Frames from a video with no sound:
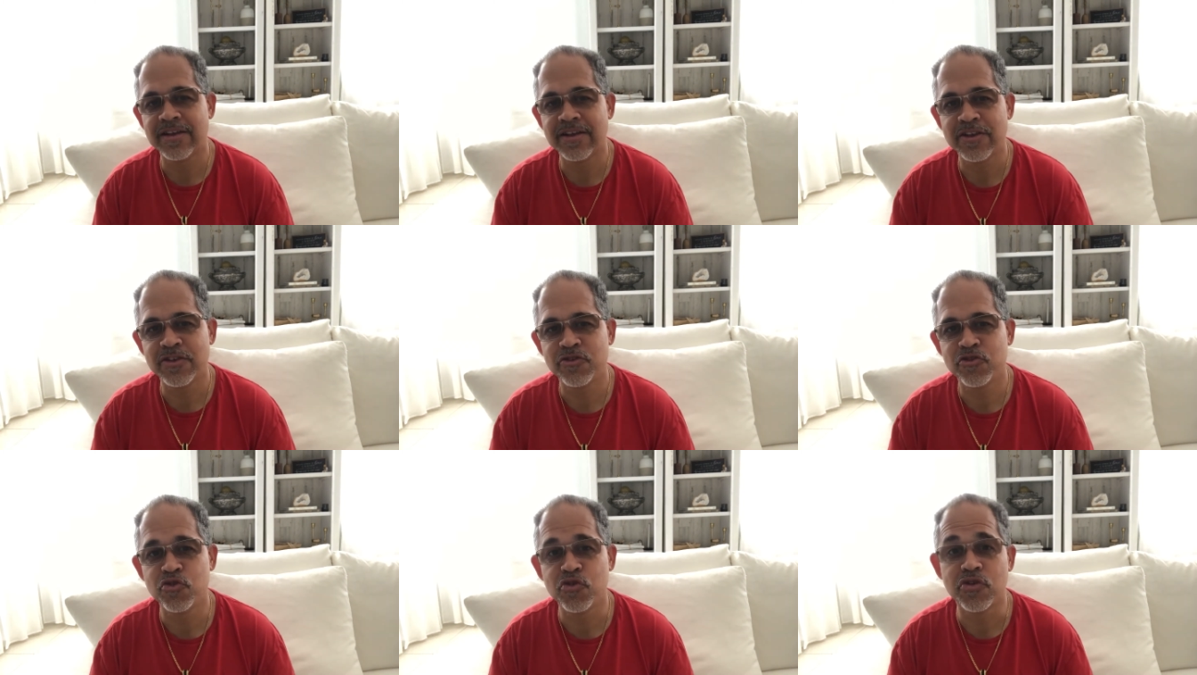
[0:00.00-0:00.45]

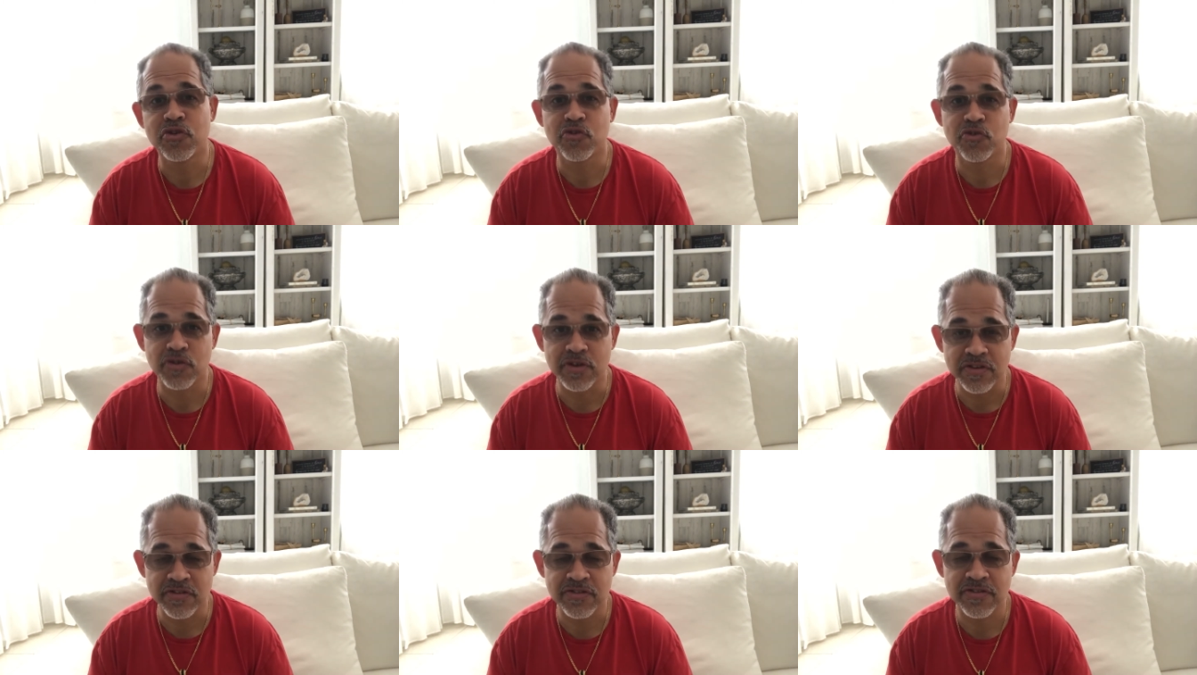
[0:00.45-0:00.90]
to
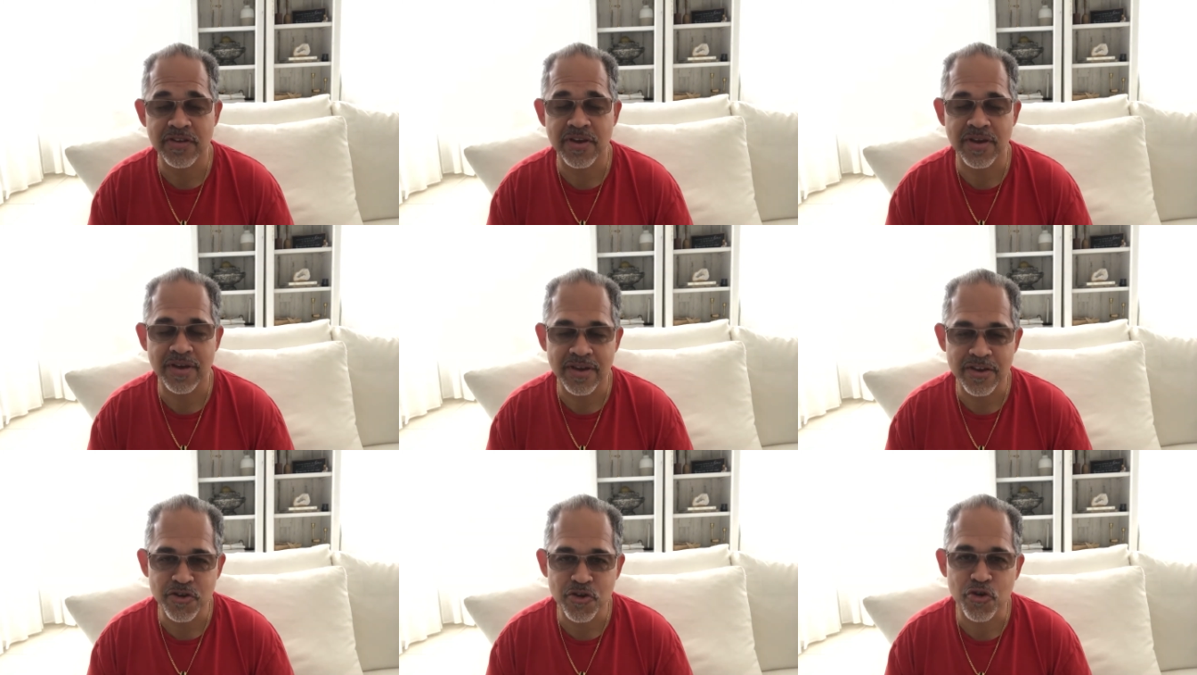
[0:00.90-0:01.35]
increase
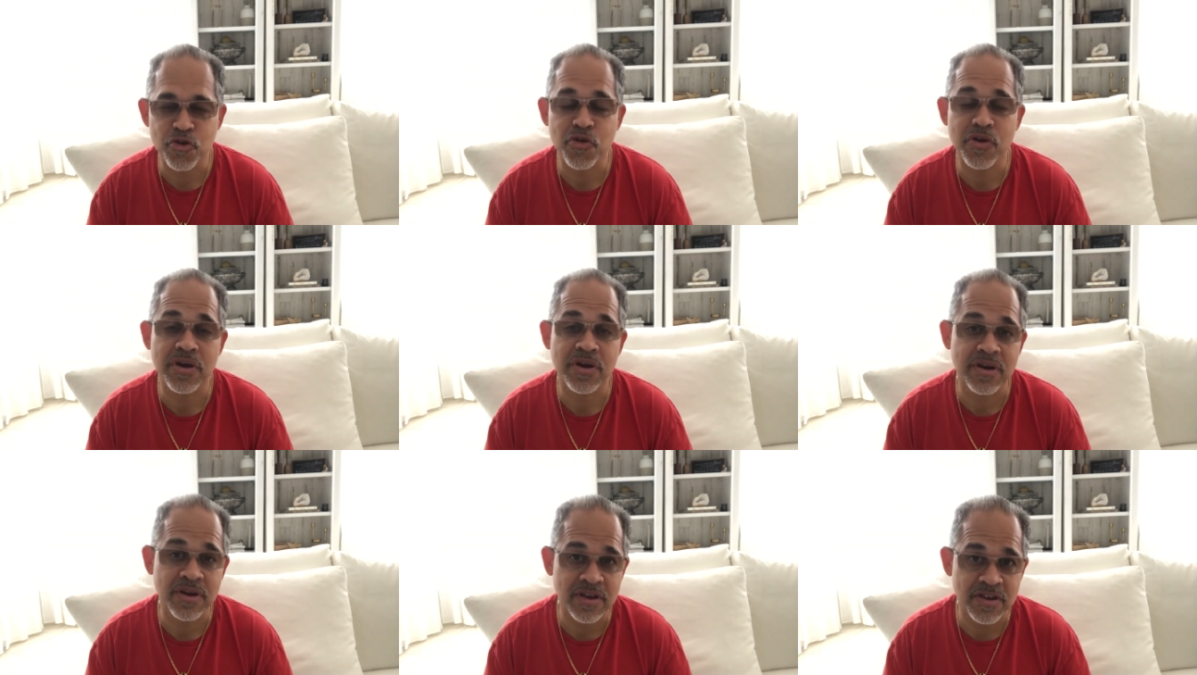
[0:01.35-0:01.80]
your
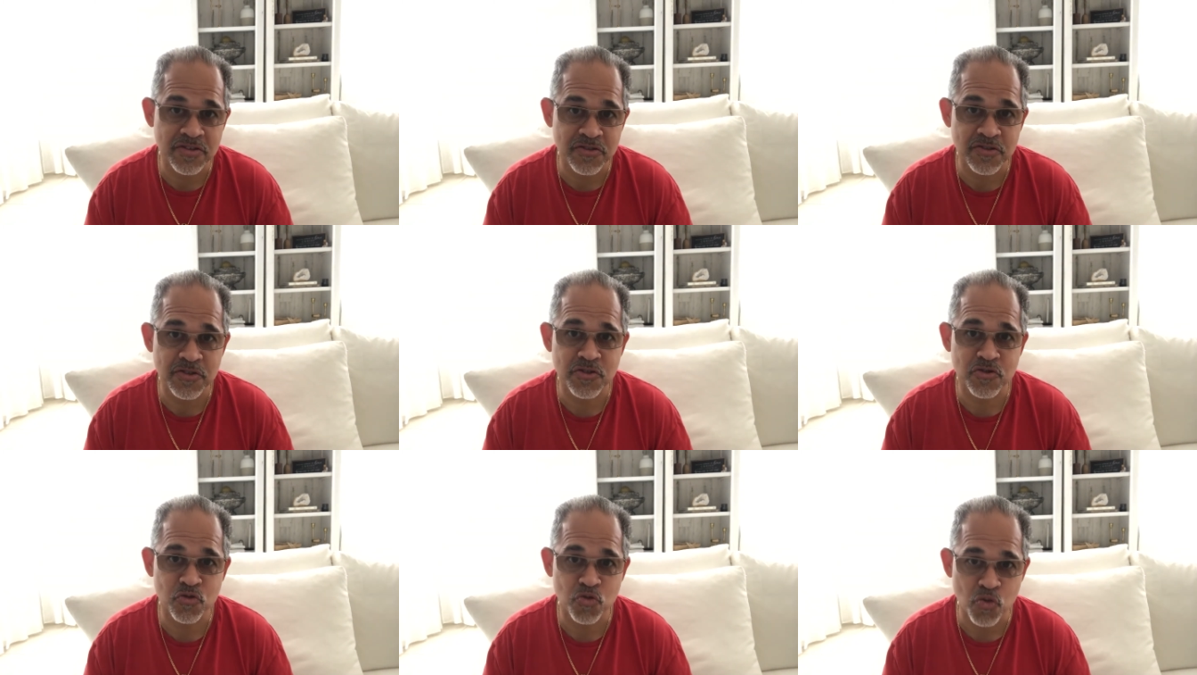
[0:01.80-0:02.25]
credit age
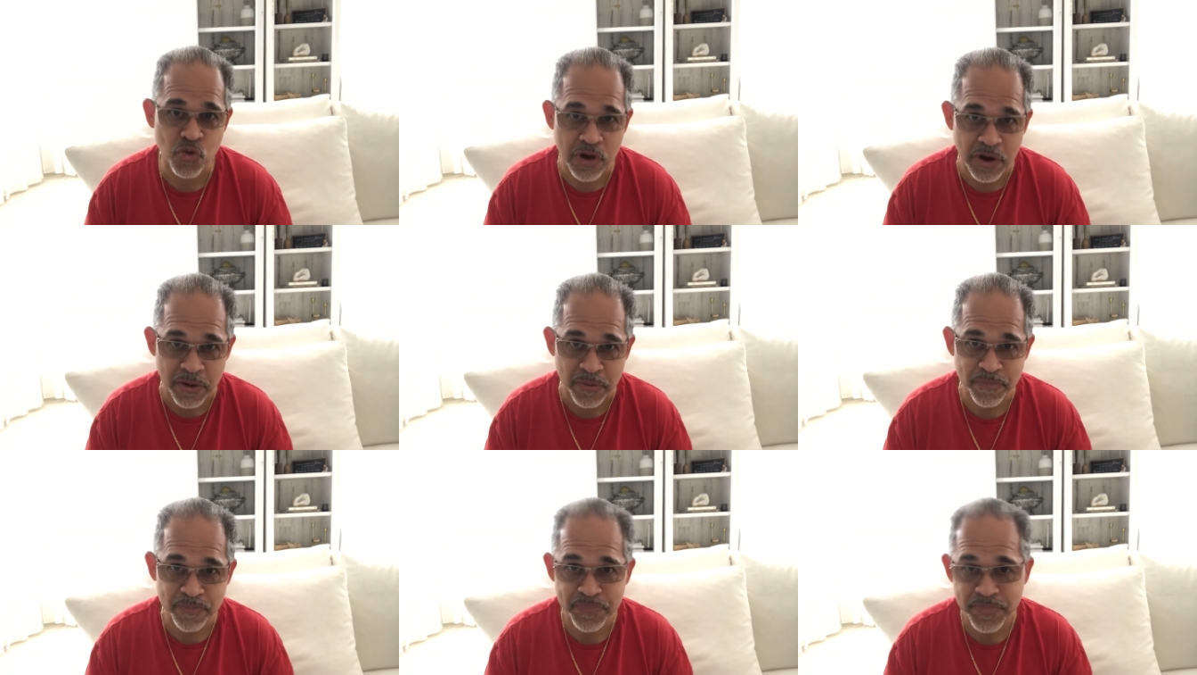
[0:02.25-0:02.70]
as well.